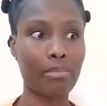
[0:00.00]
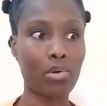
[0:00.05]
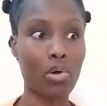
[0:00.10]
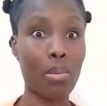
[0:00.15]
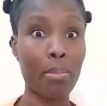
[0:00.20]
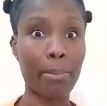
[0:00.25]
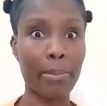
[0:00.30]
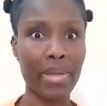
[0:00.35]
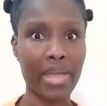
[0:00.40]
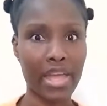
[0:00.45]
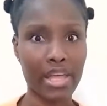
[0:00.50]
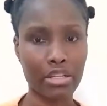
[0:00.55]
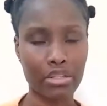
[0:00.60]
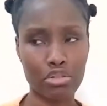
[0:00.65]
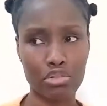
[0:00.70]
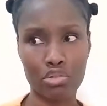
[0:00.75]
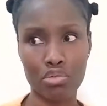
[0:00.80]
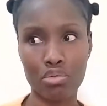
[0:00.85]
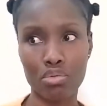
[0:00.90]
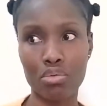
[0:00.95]
compared
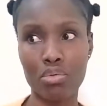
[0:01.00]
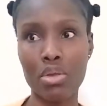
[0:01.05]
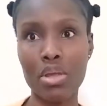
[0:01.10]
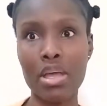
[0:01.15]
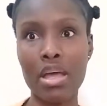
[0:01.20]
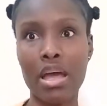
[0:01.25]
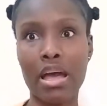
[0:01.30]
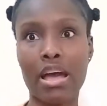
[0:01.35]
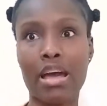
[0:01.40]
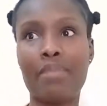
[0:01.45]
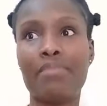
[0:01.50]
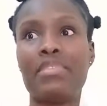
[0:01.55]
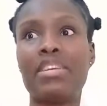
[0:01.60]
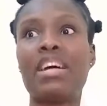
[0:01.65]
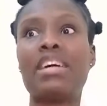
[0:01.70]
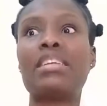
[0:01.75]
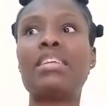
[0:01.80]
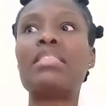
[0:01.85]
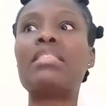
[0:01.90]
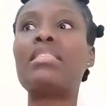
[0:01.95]
to
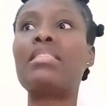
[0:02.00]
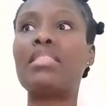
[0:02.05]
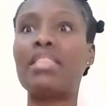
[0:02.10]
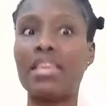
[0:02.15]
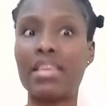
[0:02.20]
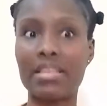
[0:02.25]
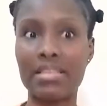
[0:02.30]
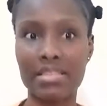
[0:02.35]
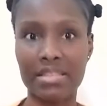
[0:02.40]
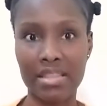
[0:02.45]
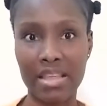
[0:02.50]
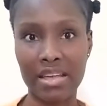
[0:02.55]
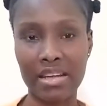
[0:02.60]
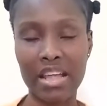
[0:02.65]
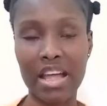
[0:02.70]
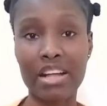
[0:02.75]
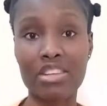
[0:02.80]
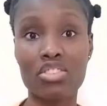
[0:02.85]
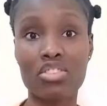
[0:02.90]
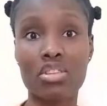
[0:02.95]
the other things
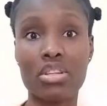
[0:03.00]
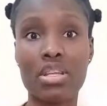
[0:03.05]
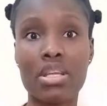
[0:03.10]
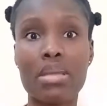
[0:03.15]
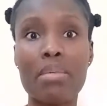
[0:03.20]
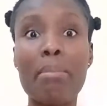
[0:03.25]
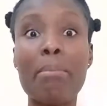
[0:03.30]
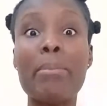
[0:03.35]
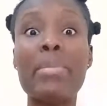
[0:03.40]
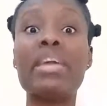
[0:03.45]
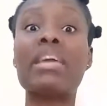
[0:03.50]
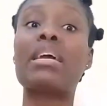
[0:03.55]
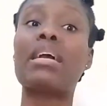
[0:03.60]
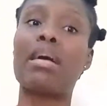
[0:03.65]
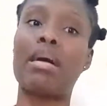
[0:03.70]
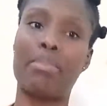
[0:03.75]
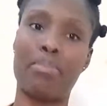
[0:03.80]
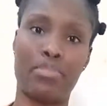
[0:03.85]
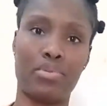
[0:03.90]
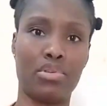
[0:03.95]
that actually
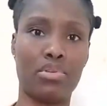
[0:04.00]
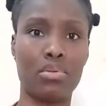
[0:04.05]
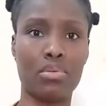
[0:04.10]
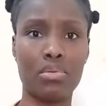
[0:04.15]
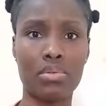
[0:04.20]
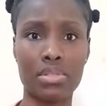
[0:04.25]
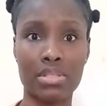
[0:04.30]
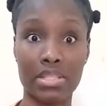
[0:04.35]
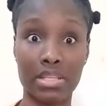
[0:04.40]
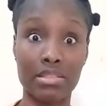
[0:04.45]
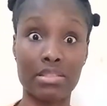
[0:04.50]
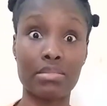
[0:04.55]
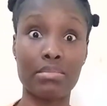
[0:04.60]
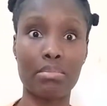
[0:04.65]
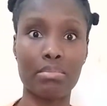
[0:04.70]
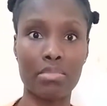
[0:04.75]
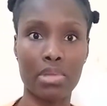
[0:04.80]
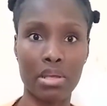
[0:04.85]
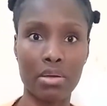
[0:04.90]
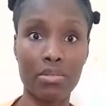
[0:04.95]
make up,
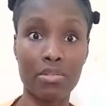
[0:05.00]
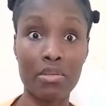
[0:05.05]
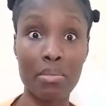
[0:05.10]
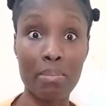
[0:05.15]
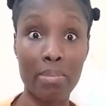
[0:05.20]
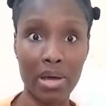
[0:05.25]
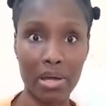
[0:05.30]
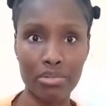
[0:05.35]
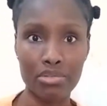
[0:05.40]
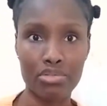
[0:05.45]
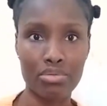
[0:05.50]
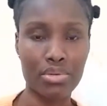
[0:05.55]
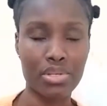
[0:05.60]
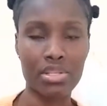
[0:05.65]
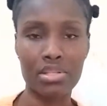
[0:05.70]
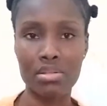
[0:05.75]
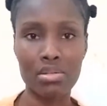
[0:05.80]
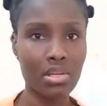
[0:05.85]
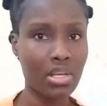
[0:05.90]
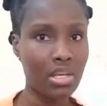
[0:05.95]
setting healthy
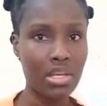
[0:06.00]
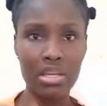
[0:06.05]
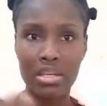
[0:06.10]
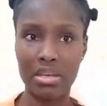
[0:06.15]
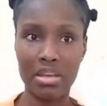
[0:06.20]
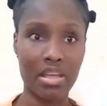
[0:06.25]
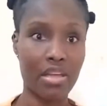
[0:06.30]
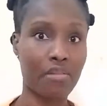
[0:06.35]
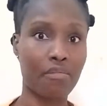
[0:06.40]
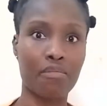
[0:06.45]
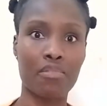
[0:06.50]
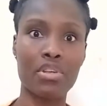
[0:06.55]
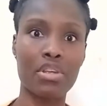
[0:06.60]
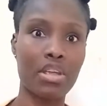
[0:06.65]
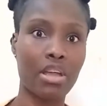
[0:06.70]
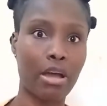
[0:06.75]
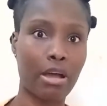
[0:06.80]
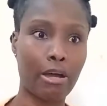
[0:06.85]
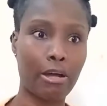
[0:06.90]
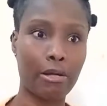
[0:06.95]
boundaries in
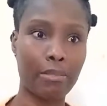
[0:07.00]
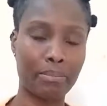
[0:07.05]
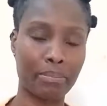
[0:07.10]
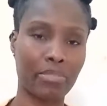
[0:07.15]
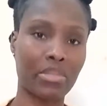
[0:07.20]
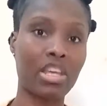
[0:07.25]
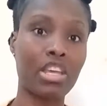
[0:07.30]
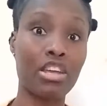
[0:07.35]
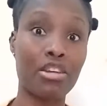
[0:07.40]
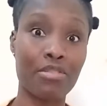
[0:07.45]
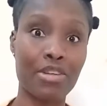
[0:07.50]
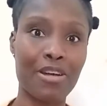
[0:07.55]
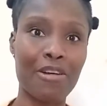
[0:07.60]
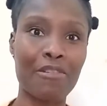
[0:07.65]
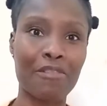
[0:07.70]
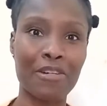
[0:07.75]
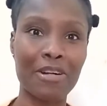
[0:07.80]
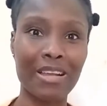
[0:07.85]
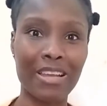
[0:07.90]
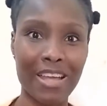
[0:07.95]
every area
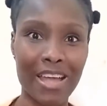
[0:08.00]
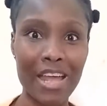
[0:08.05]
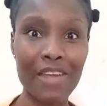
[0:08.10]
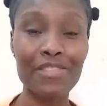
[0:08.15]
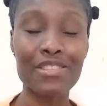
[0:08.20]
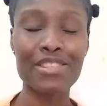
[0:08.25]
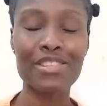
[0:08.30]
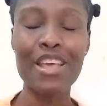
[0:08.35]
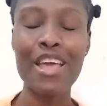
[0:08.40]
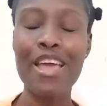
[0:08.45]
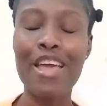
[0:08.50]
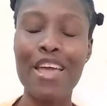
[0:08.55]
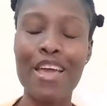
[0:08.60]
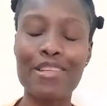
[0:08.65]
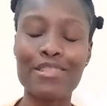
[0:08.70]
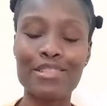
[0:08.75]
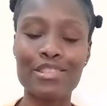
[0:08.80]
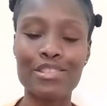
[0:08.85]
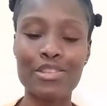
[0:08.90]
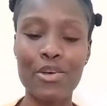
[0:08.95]
of our lives.
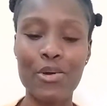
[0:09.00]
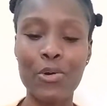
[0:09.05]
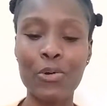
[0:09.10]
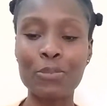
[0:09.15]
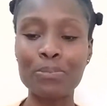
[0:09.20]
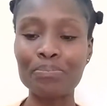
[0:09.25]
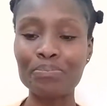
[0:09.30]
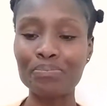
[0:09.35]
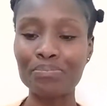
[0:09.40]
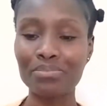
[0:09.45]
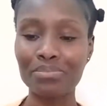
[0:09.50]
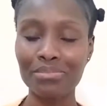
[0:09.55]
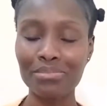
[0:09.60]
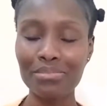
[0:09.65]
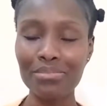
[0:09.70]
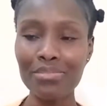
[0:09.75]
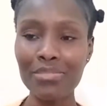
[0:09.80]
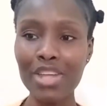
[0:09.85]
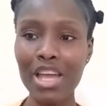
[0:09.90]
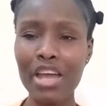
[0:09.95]
And so
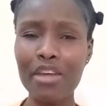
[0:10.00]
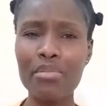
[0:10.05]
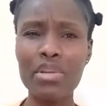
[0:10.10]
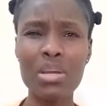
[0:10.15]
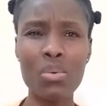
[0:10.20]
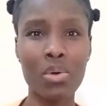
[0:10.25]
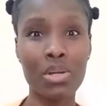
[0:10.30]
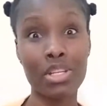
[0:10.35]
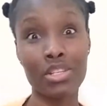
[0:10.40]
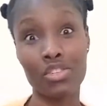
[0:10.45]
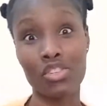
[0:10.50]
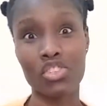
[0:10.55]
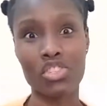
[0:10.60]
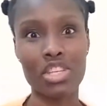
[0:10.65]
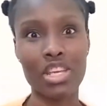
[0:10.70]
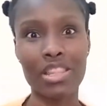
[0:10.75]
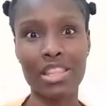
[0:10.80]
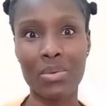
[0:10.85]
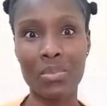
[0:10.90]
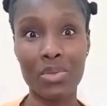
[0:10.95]
I really wanted to
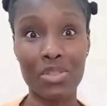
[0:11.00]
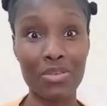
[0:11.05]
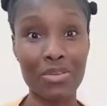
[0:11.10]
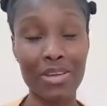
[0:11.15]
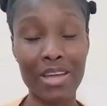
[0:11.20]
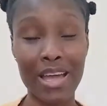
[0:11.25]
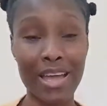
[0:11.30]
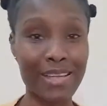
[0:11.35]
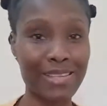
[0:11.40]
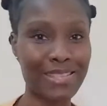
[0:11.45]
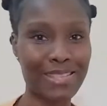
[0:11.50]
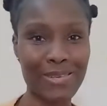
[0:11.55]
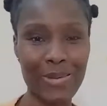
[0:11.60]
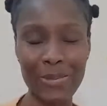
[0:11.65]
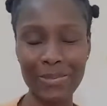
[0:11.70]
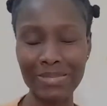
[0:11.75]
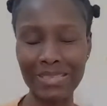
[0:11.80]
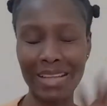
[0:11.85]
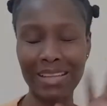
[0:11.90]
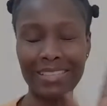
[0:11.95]
share that with you guys.
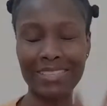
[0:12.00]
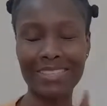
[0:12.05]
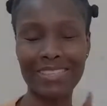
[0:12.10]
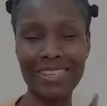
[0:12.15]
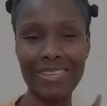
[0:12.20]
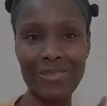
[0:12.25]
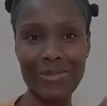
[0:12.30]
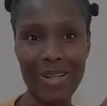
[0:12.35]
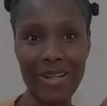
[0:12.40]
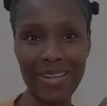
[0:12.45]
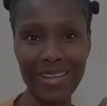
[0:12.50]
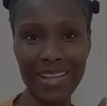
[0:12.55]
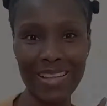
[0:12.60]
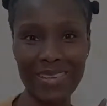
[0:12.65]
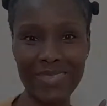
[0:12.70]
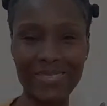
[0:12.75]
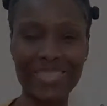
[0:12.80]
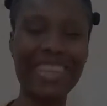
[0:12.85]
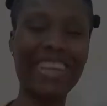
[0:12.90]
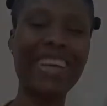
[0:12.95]
So
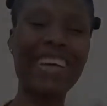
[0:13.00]
welcome.